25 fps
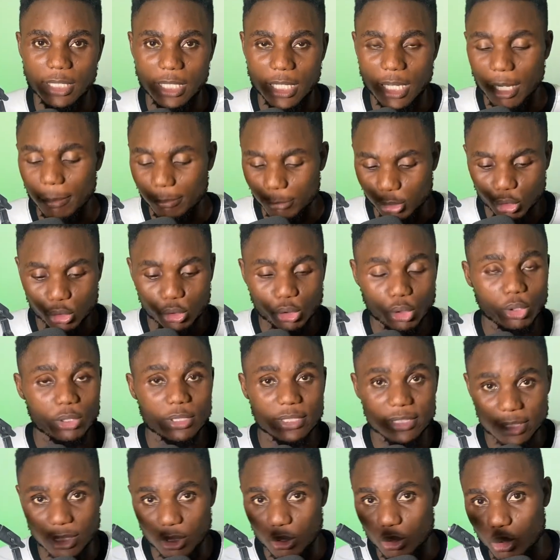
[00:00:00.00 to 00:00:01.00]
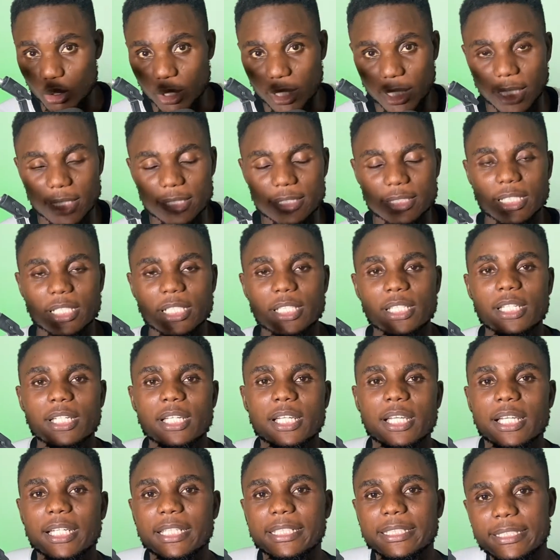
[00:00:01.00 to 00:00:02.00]
I'm sure it's a go-kart.
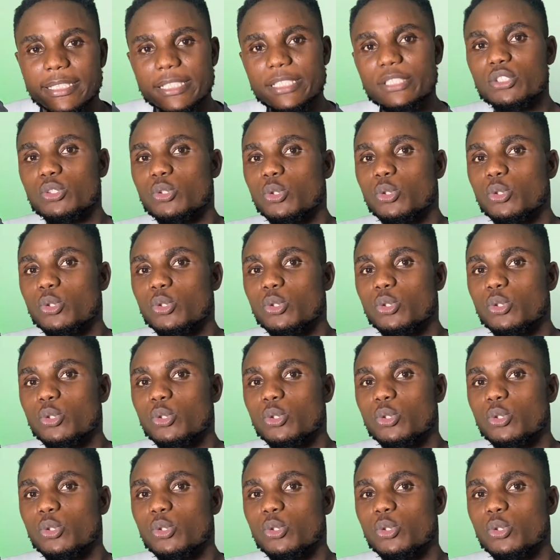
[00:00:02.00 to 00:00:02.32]
These